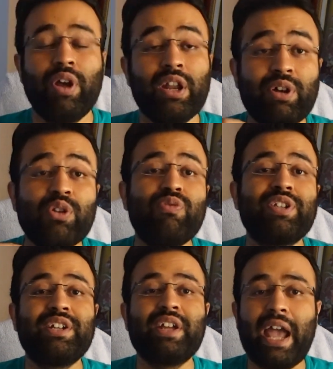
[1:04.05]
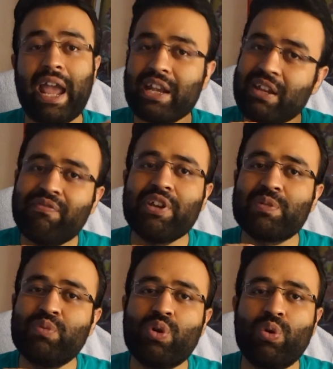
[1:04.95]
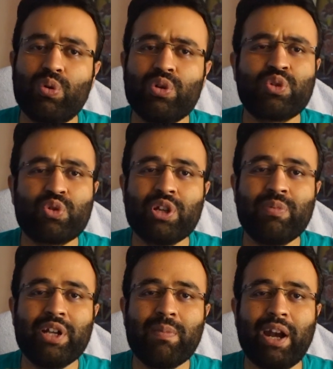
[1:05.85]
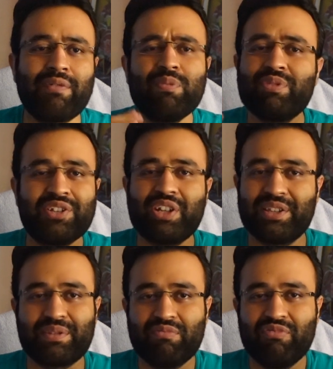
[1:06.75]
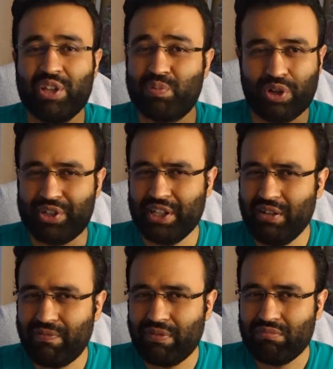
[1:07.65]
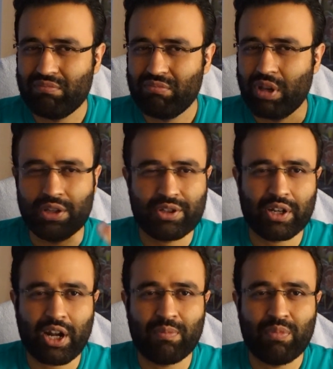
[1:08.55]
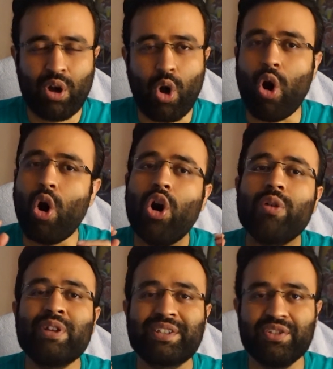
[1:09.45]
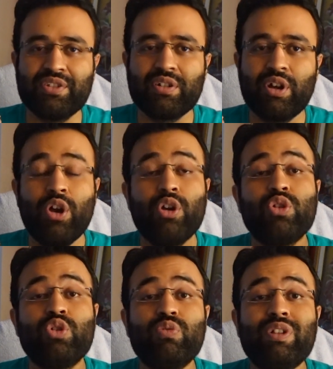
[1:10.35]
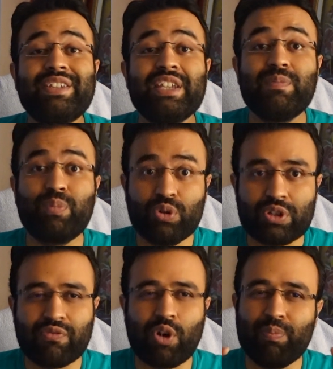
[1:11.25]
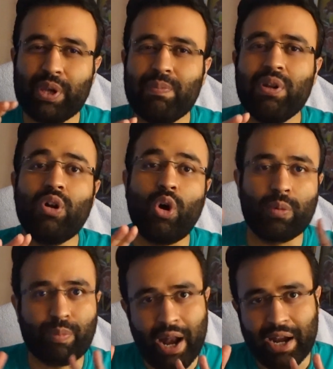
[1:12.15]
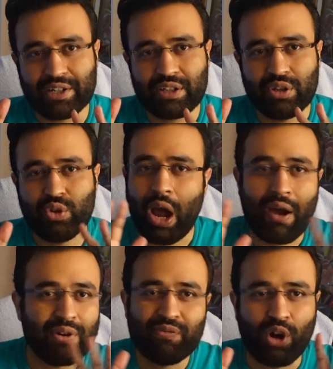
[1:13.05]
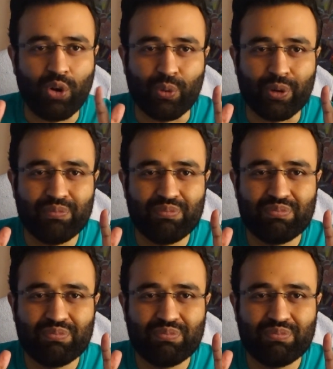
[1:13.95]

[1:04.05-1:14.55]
Whenever you visit any Facebook owned social media platform such as Facebook itself, Instagram or Messenger, you will see posts from people or brands you haven't followed,